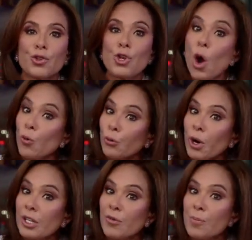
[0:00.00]
no
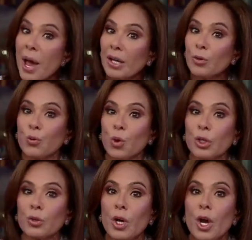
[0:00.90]
friend of
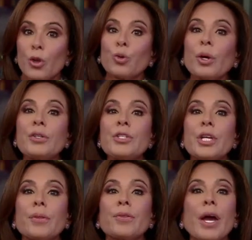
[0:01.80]
Manafort,
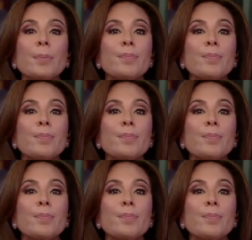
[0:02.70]
threatened that